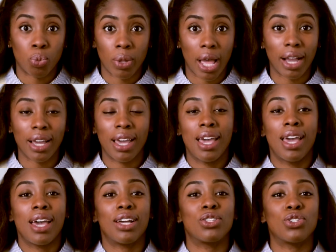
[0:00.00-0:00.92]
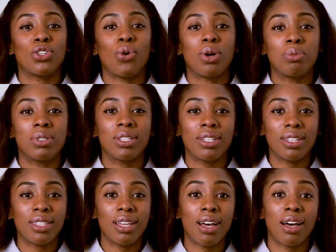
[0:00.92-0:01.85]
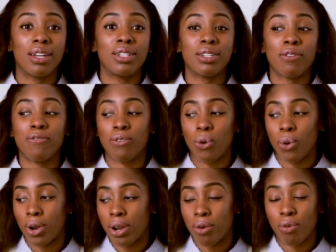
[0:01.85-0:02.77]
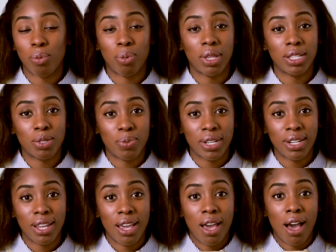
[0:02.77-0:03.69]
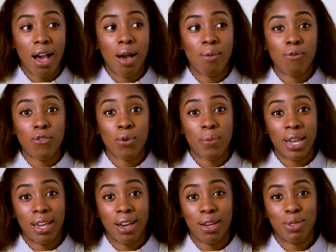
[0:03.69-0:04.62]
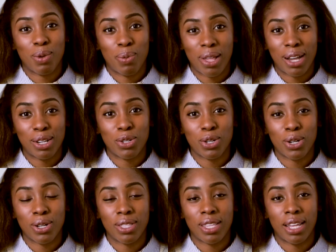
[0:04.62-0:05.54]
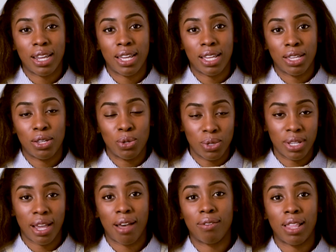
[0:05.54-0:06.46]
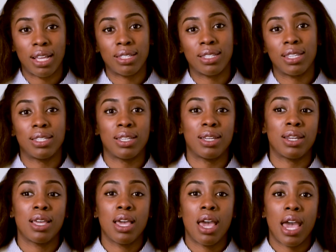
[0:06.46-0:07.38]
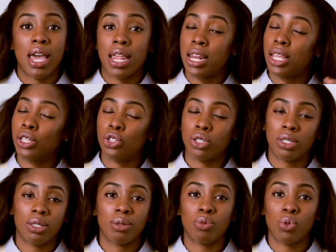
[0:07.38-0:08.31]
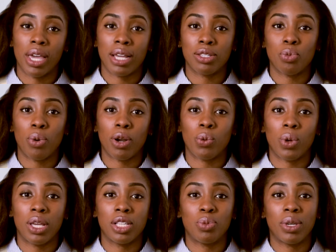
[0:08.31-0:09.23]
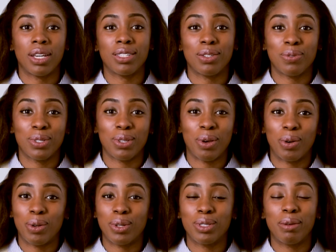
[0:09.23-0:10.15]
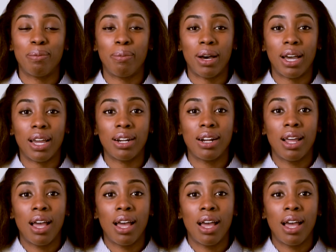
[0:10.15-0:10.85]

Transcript: black. And so I'm still on the hunt for a replacement for my other black shirt that I used to have last season, and we had to part ways because it was old. But